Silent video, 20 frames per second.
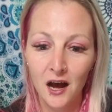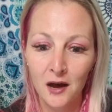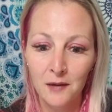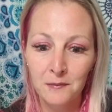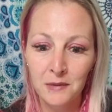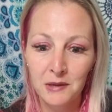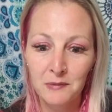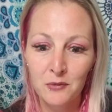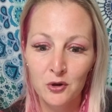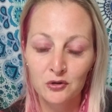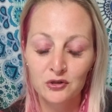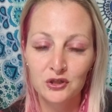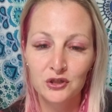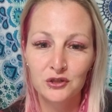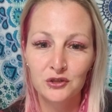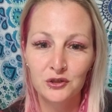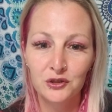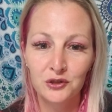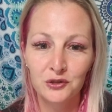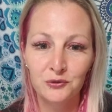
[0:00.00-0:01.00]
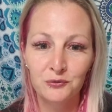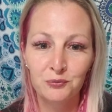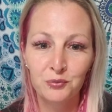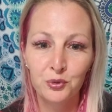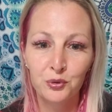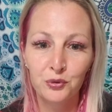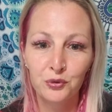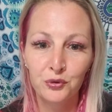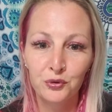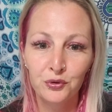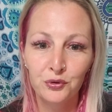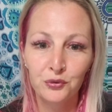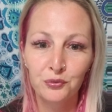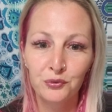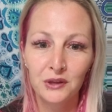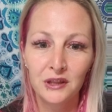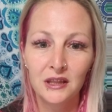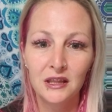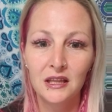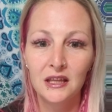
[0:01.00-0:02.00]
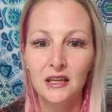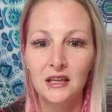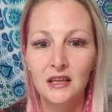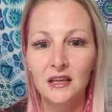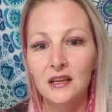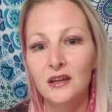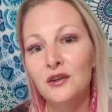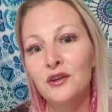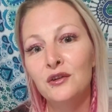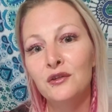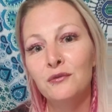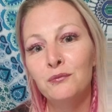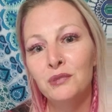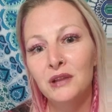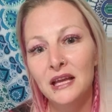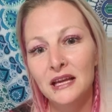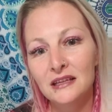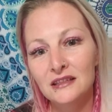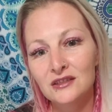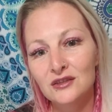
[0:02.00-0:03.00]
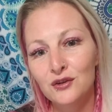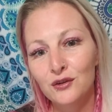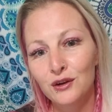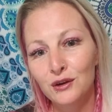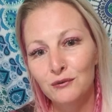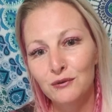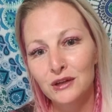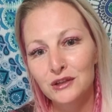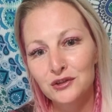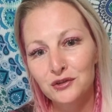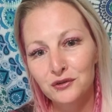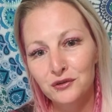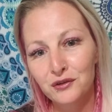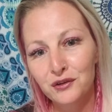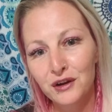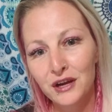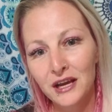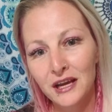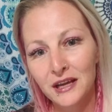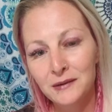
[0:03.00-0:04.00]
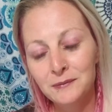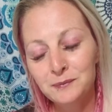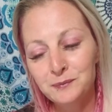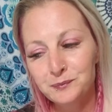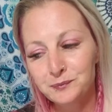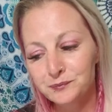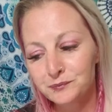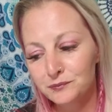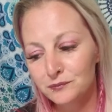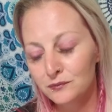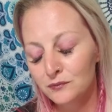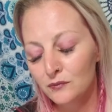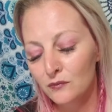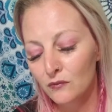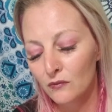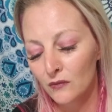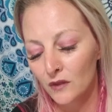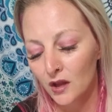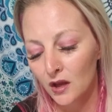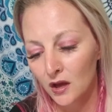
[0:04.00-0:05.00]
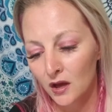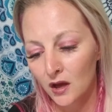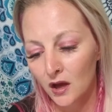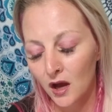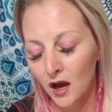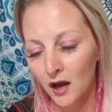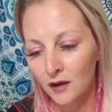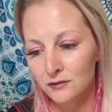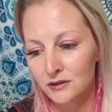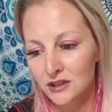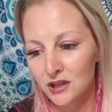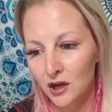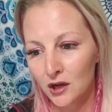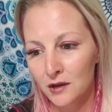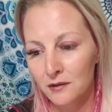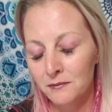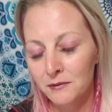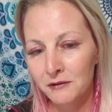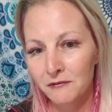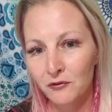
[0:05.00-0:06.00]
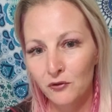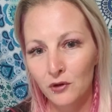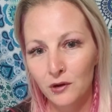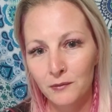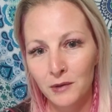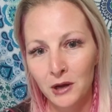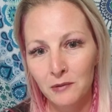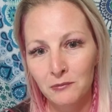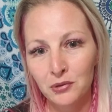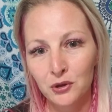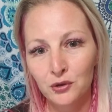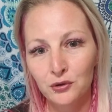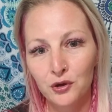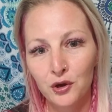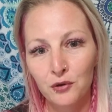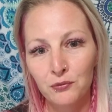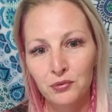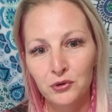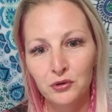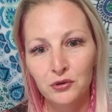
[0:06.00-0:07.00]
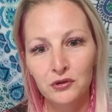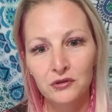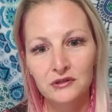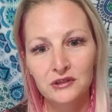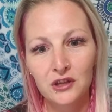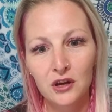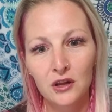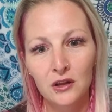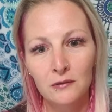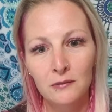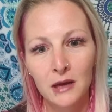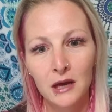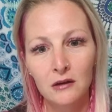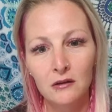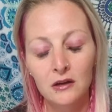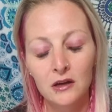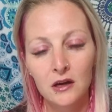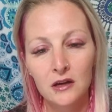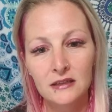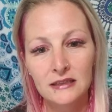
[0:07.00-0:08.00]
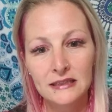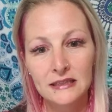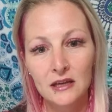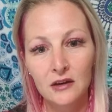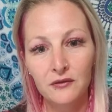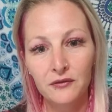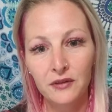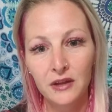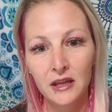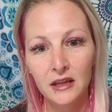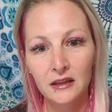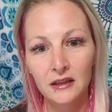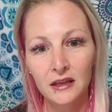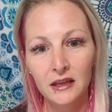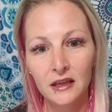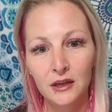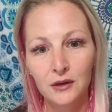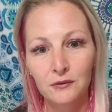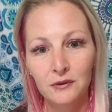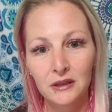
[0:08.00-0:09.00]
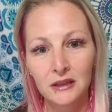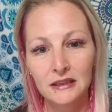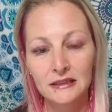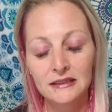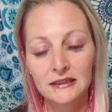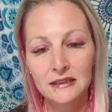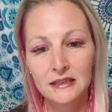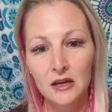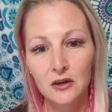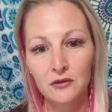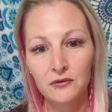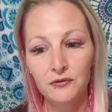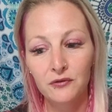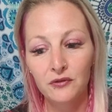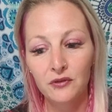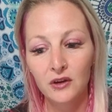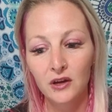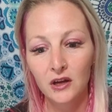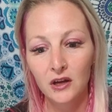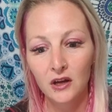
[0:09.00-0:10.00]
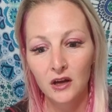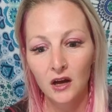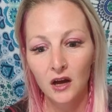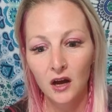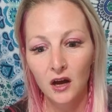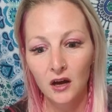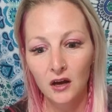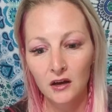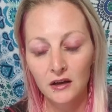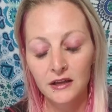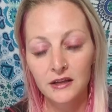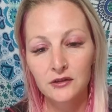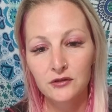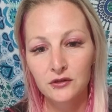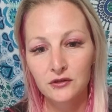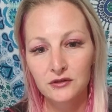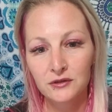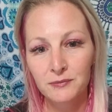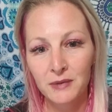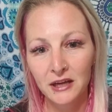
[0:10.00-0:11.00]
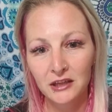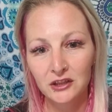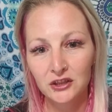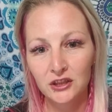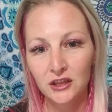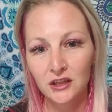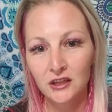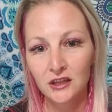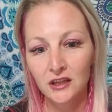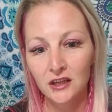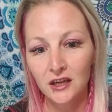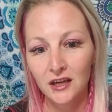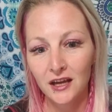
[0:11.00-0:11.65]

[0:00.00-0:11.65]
emotional pull with the planets going retrograde. I was talking before about Pluto. Pluto is all about self-healing and really self-introspection.